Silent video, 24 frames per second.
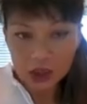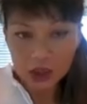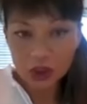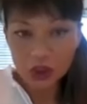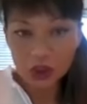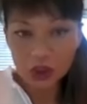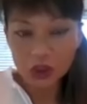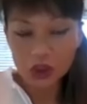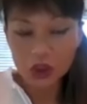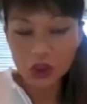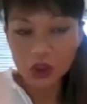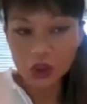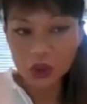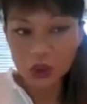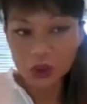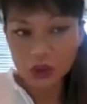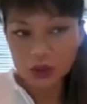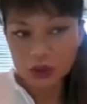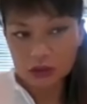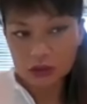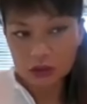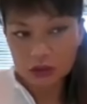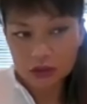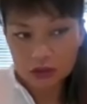
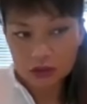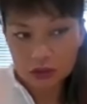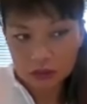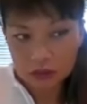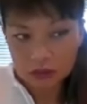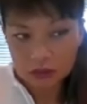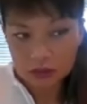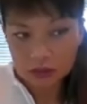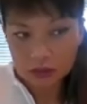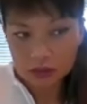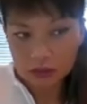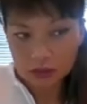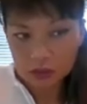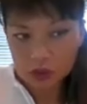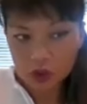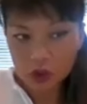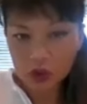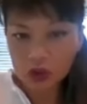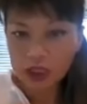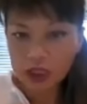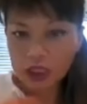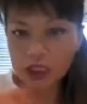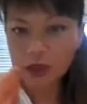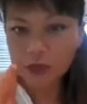to
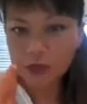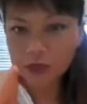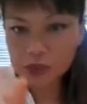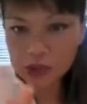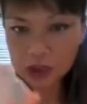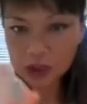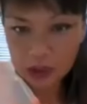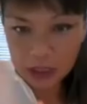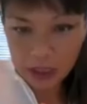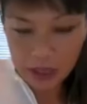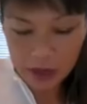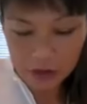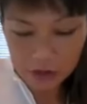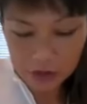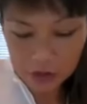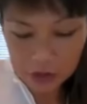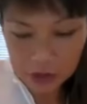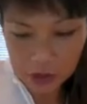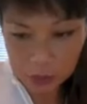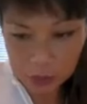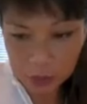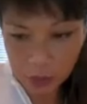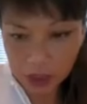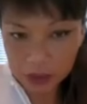to keep
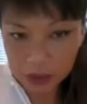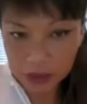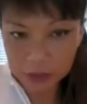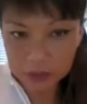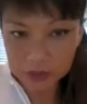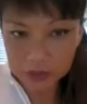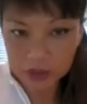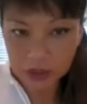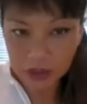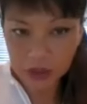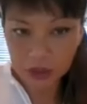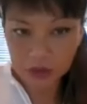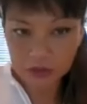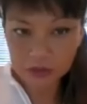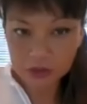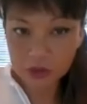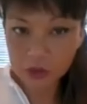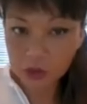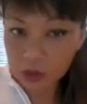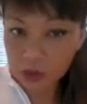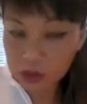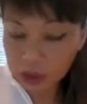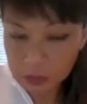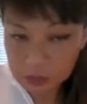everything by themselves,
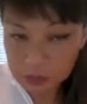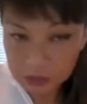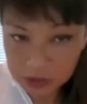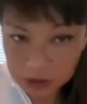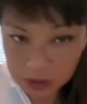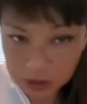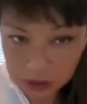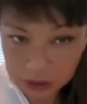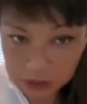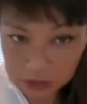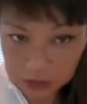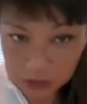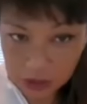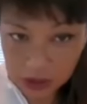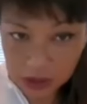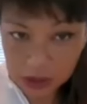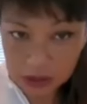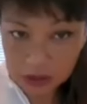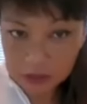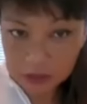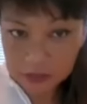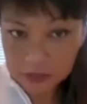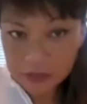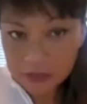to themselves,
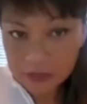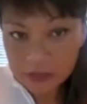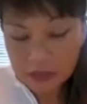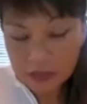right?